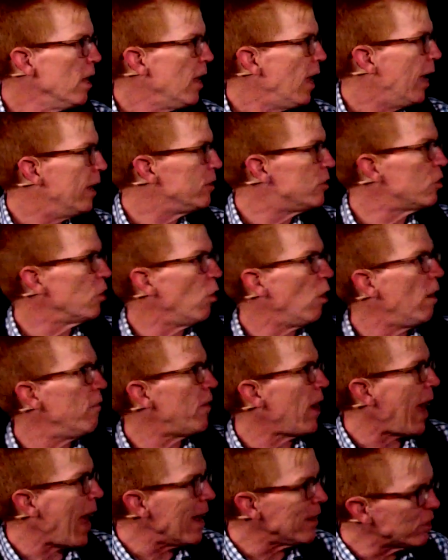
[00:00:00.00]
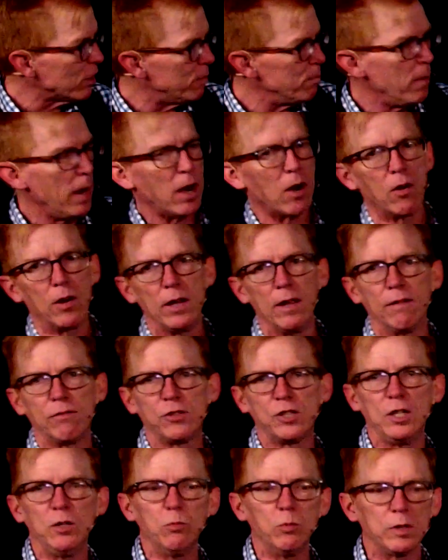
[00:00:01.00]
And so I've asked Mary if
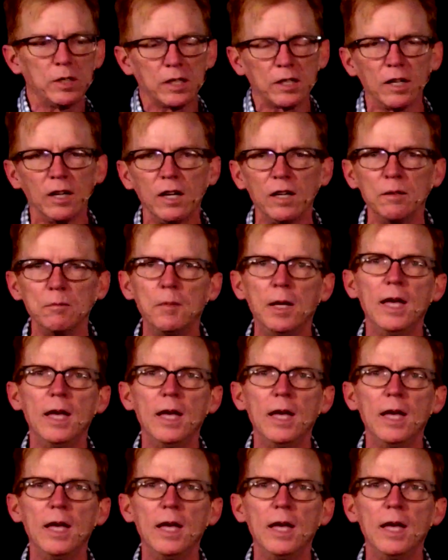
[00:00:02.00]
she would come